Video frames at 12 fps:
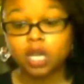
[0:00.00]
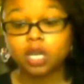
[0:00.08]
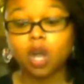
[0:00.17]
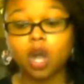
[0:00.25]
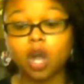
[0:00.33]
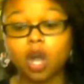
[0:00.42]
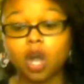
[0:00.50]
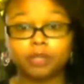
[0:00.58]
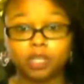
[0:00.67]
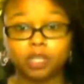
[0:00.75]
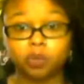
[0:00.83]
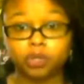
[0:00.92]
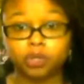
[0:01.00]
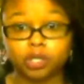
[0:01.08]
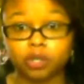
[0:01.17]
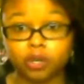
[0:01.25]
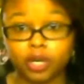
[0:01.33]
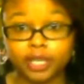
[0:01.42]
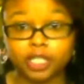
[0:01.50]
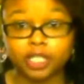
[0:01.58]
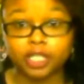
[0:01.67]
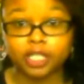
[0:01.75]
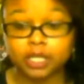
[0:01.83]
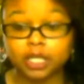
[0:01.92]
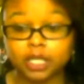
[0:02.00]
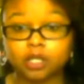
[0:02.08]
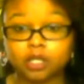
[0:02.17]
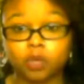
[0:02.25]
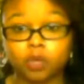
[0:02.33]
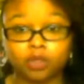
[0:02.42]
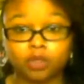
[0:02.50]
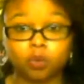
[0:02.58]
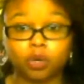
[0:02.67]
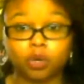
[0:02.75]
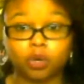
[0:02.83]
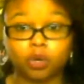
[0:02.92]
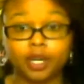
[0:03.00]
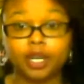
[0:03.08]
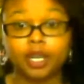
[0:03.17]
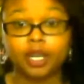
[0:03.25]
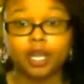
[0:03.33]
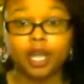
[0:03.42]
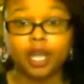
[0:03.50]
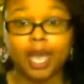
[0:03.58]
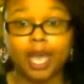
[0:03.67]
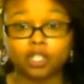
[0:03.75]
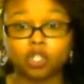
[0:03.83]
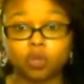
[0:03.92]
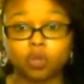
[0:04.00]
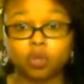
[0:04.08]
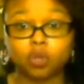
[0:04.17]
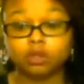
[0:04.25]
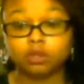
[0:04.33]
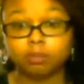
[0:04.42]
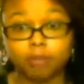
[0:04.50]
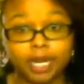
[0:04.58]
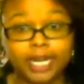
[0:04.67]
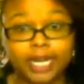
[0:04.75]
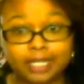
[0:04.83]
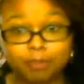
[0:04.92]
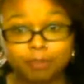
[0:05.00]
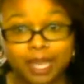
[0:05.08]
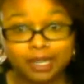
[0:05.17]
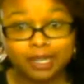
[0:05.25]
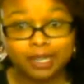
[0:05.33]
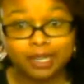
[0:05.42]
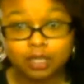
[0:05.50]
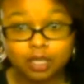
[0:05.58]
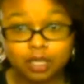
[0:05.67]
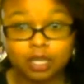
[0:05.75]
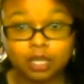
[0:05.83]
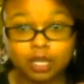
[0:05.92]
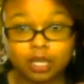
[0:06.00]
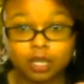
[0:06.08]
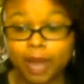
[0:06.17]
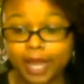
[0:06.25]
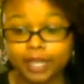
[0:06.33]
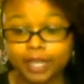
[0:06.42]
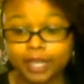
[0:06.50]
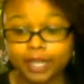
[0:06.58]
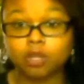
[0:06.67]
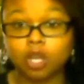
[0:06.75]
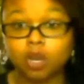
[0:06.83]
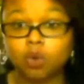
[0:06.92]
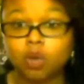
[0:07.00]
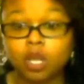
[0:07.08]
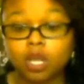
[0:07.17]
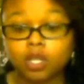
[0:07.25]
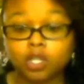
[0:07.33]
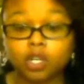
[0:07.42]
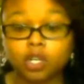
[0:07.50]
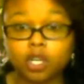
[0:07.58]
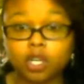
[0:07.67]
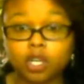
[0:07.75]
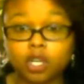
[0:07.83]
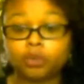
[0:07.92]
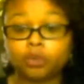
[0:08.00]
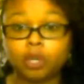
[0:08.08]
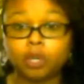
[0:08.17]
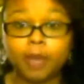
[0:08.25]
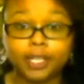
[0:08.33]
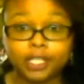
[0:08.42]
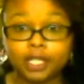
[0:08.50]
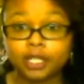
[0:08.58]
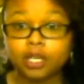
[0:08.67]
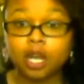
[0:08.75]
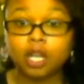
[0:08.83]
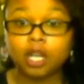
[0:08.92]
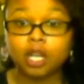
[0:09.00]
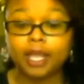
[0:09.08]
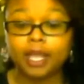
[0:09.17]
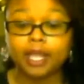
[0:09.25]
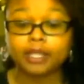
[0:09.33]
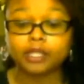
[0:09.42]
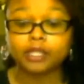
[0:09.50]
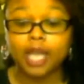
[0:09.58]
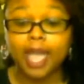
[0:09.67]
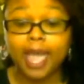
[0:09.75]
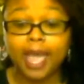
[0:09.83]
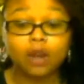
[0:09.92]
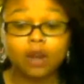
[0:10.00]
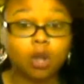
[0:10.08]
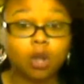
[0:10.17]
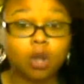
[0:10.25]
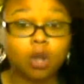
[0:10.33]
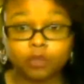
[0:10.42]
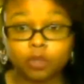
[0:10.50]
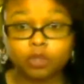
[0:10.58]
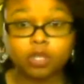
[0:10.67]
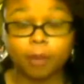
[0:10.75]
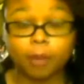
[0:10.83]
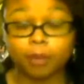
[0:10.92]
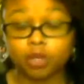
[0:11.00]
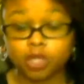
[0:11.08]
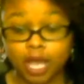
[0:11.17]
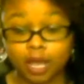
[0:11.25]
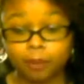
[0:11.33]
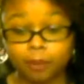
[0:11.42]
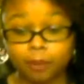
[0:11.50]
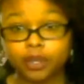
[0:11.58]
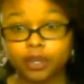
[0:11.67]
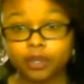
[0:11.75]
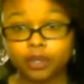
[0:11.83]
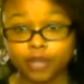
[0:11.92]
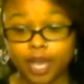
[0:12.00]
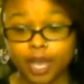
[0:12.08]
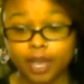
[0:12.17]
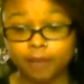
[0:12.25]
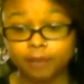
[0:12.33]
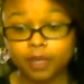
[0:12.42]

column C, which is your expenses with the word actual money spent in the brackets below. You're going to go through your budgeted column and add all of those numbers up, okay?